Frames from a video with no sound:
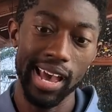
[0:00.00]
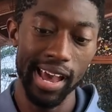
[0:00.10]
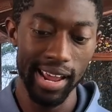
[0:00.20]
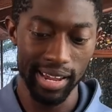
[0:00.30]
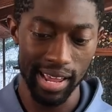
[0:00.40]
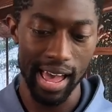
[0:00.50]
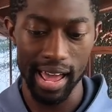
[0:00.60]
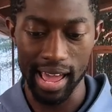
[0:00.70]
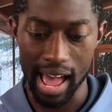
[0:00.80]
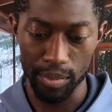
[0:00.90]
and I can
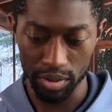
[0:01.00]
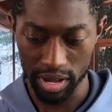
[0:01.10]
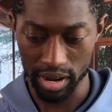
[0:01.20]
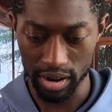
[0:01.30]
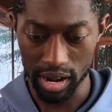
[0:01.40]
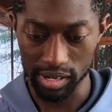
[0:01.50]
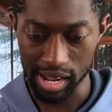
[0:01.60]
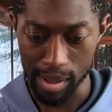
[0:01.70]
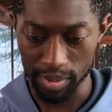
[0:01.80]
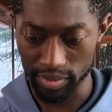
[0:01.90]
add Apple Care on
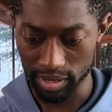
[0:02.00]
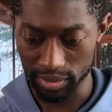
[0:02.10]
top of it.